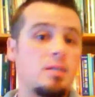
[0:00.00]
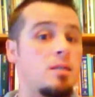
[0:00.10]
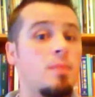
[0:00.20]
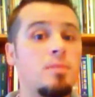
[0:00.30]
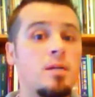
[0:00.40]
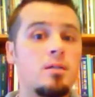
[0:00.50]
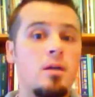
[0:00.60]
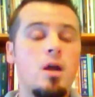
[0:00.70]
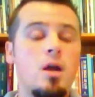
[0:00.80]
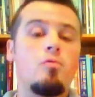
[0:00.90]
attempting
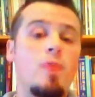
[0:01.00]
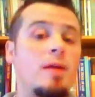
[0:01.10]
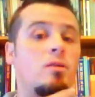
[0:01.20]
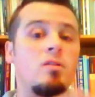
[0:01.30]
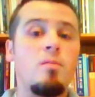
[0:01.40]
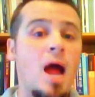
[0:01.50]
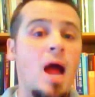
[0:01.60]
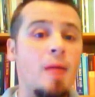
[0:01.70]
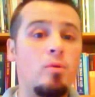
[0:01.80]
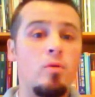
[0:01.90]
to render the
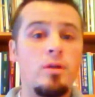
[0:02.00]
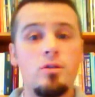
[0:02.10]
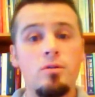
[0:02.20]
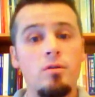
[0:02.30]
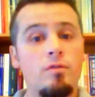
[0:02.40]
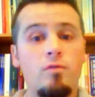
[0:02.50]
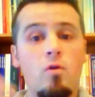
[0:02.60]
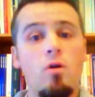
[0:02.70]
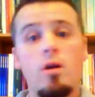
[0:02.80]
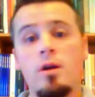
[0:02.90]
Bible into a
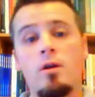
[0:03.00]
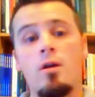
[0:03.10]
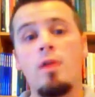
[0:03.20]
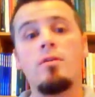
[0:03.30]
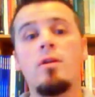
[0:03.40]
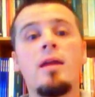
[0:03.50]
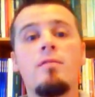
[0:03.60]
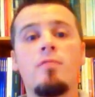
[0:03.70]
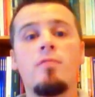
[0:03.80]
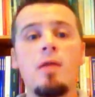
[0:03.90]
foreign or other
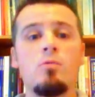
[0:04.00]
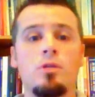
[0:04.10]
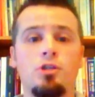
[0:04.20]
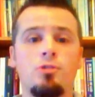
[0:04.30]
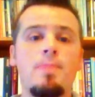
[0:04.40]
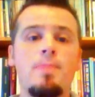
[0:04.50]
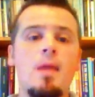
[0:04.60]
native language,